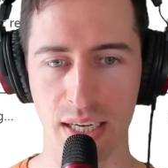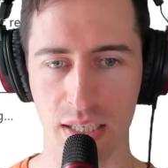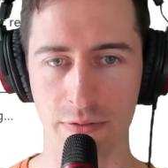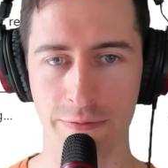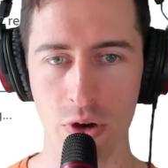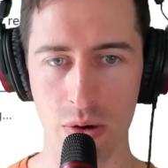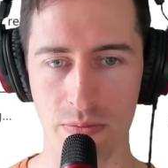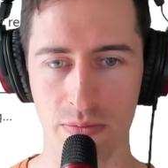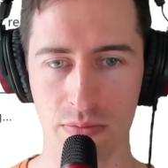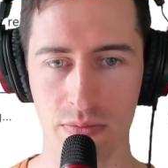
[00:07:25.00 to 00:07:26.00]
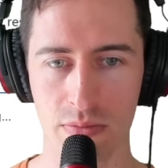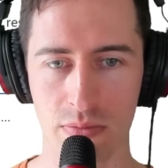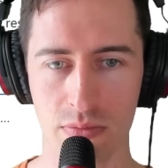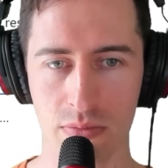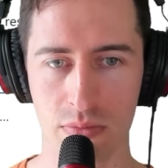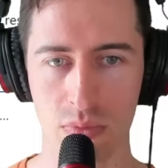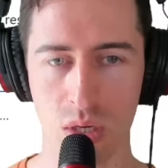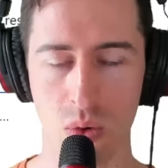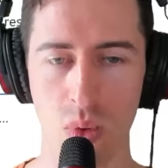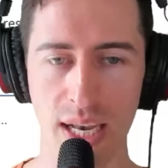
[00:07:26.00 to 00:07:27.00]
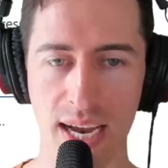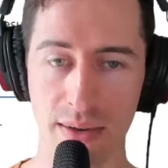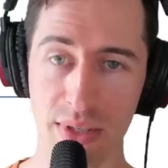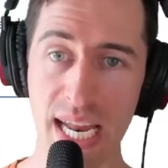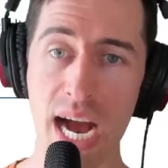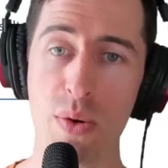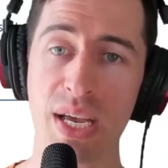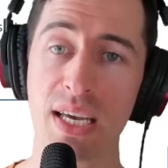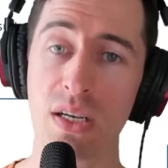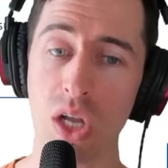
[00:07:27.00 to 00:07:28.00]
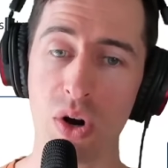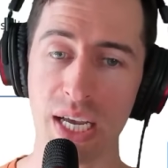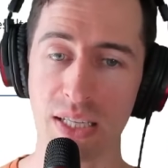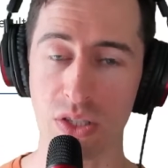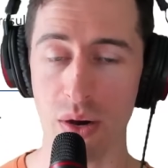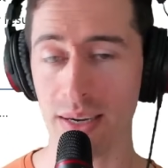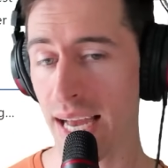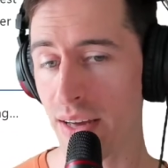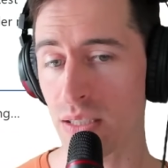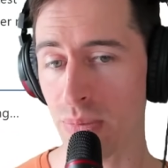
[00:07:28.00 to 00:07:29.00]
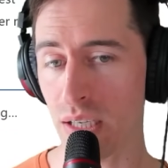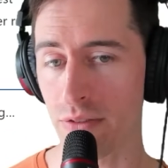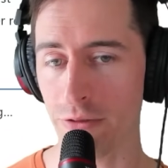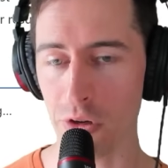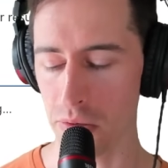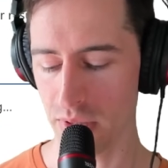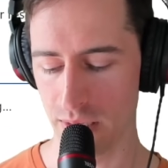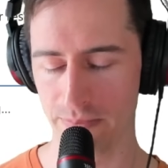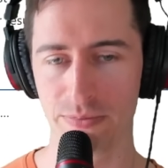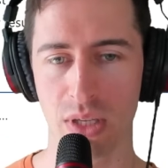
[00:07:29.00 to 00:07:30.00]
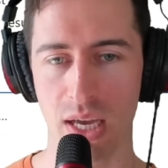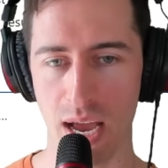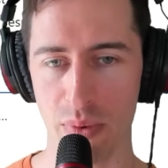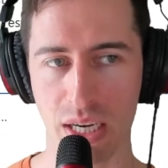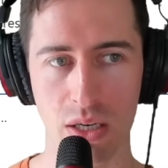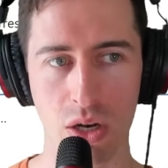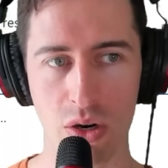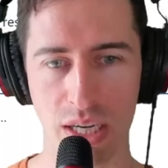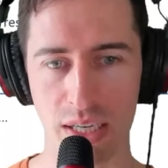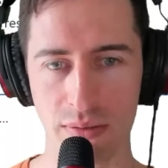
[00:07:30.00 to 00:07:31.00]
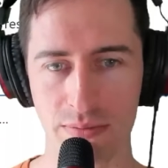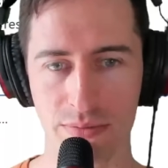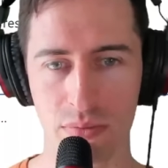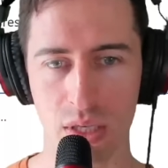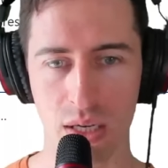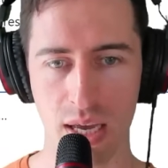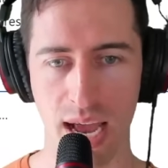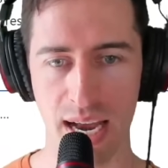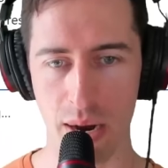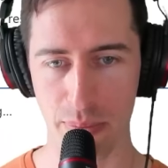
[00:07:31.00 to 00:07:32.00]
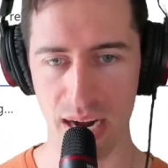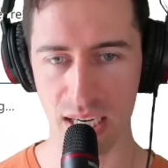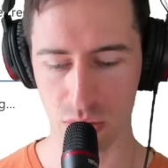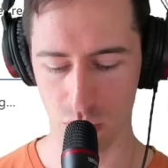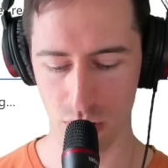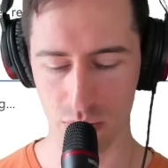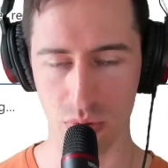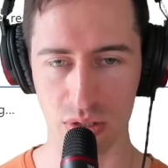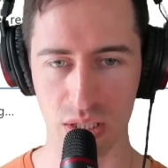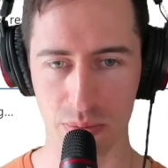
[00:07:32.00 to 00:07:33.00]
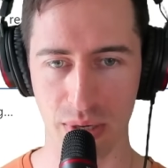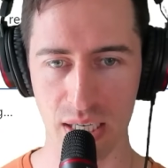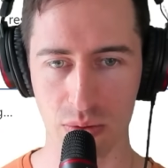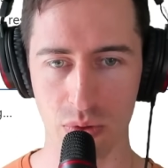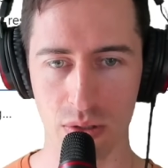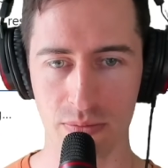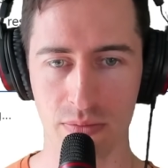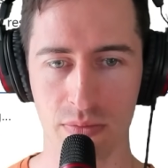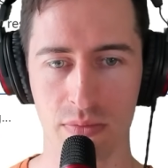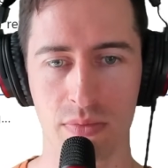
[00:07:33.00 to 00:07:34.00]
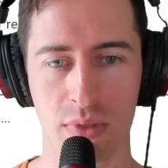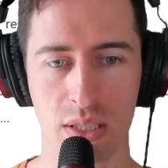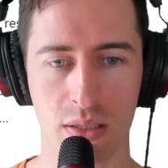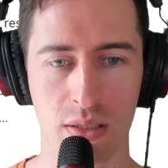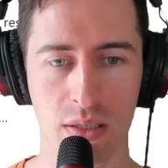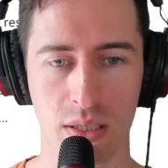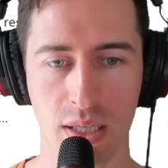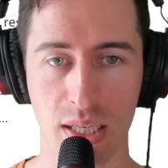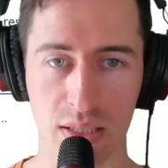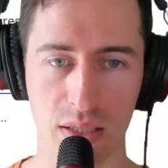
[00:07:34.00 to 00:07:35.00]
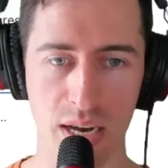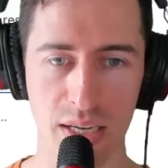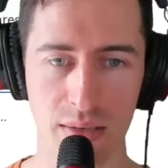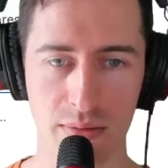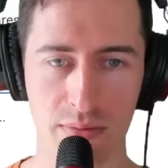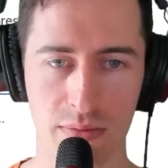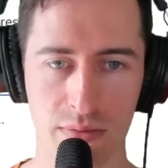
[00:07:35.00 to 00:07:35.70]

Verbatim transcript: click confirm. Voila, now we can log in. So our account has been confirmed and we can log in and our password was just password. Click sign in.